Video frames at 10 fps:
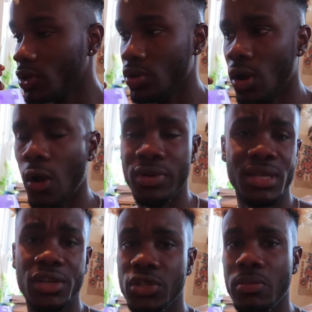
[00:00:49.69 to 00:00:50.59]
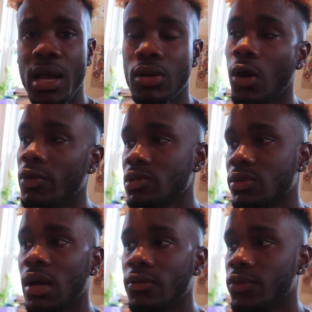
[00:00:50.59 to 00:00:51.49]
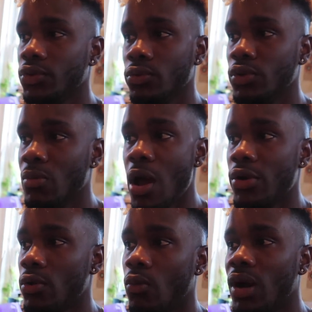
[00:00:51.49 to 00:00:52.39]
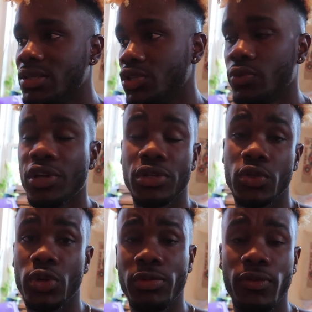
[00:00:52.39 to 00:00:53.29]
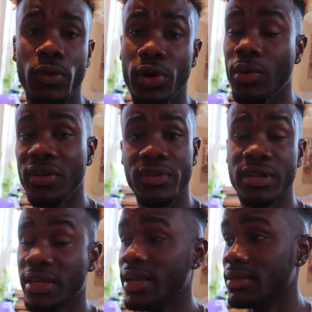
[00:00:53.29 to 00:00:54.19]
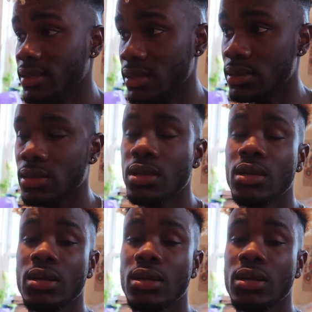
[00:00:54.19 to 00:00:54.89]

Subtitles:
you know, always got your back, always look out for you, no matter what situations were before, or whatever the case is,